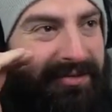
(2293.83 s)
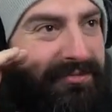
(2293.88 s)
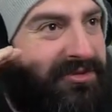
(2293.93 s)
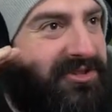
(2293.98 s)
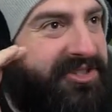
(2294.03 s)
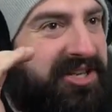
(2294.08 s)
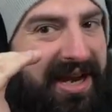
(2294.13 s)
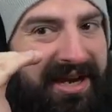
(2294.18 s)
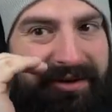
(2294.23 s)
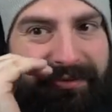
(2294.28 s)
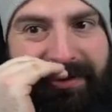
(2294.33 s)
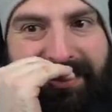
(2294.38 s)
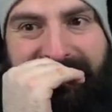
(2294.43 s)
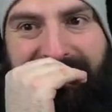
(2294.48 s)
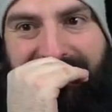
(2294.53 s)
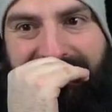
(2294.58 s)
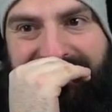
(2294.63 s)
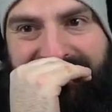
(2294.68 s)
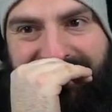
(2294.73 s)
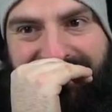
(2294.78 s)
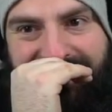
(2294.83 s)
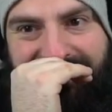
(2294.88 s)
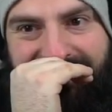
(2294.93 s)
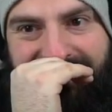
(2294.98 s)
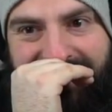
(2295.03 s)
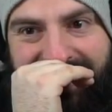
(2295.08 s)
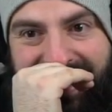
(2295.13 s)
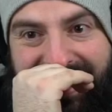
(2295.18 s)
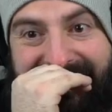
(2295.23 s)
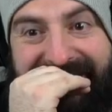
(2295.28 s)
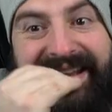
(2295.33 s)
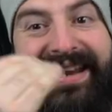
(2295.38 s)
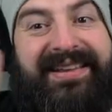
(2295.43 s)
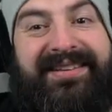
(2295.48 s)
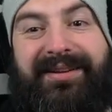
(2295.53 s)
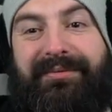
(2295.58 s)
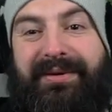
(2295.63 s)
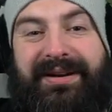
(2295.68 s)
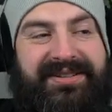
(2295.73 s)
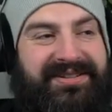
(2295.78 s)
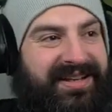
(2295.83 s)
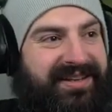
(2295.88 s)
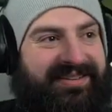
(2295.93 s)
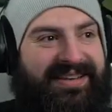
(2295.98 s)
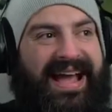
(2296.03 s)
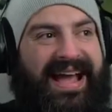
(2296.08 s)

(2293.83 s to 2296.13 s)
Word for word: genuinely love to. It's an instant wish list.